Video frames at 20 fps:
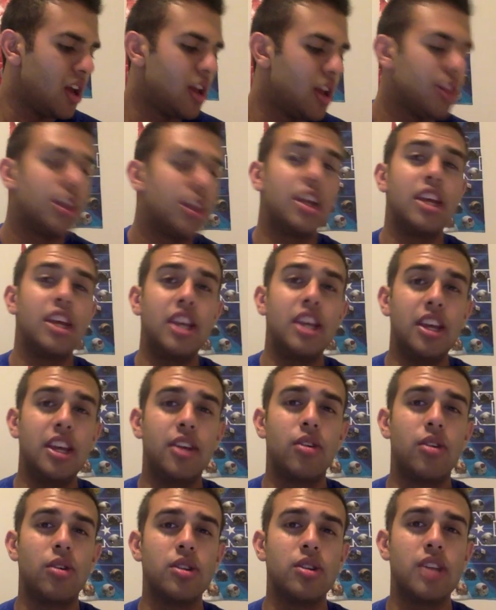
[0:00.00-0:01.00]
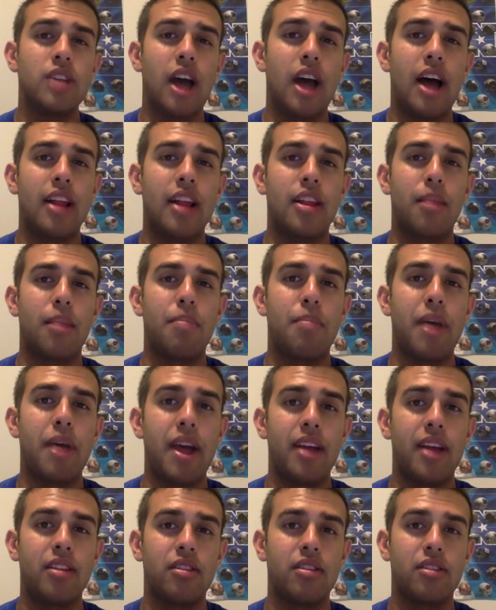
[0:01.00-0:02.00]
The Eagles at the
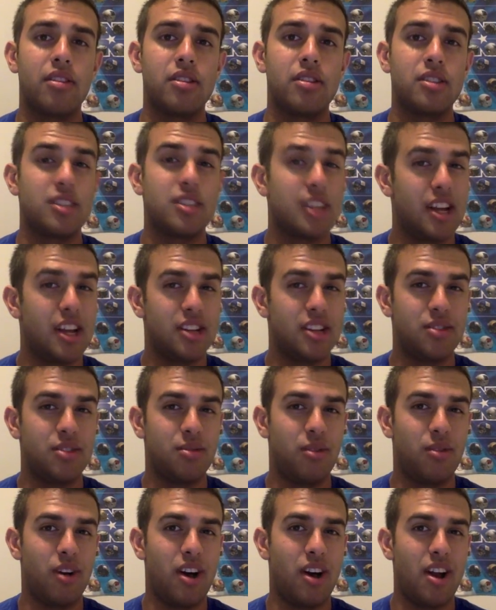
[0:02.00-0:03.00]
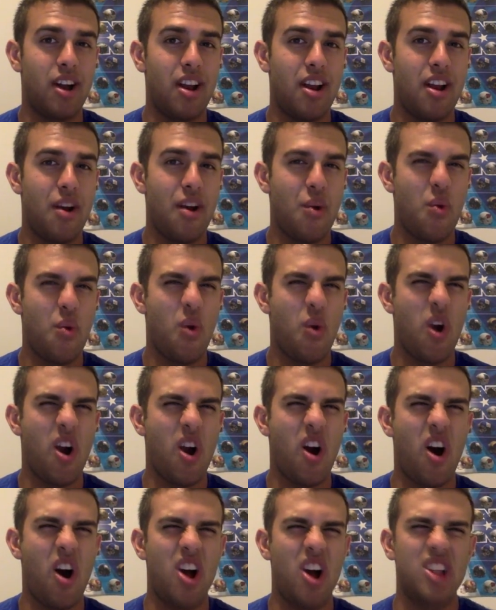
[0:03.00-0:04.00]
Panthers. Guess what? We're
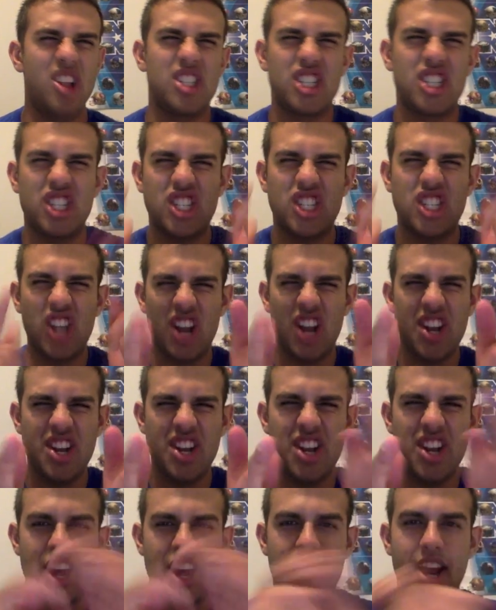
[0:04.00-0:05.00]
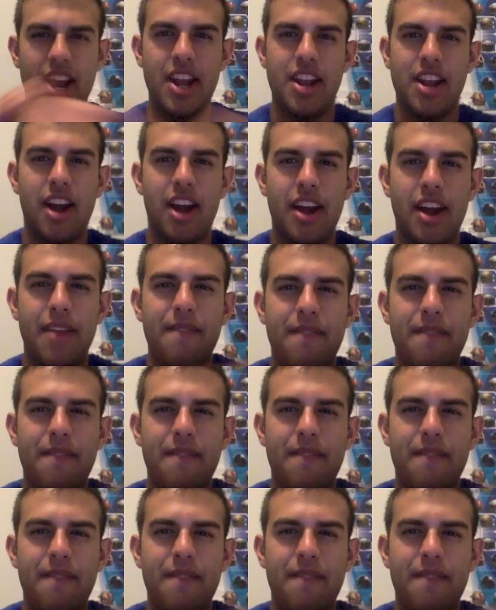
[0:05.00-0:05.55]
on Sunday Night